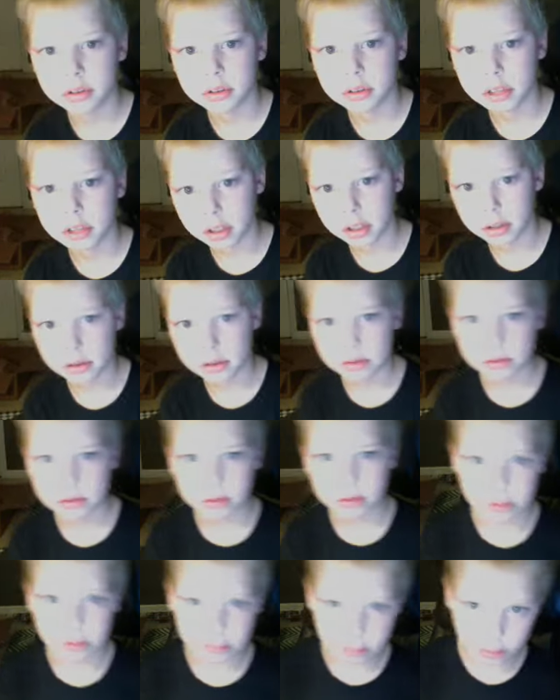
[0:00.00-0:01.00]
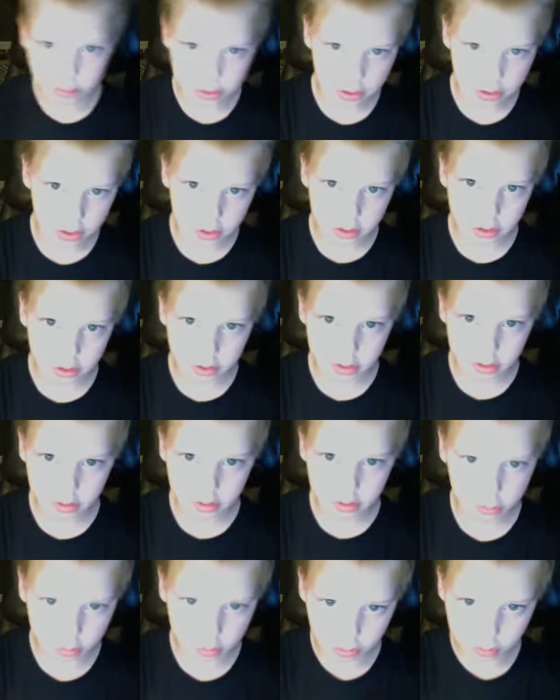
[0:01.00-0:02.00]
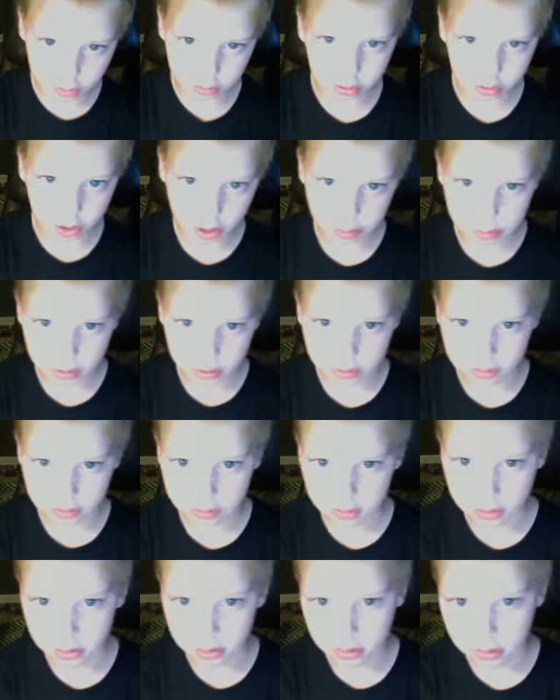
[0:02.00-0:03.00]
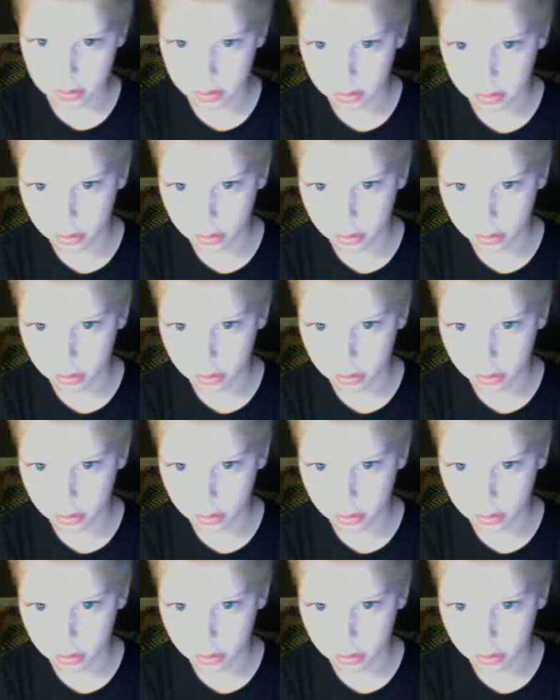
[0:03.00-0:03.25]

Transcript: then those other comments that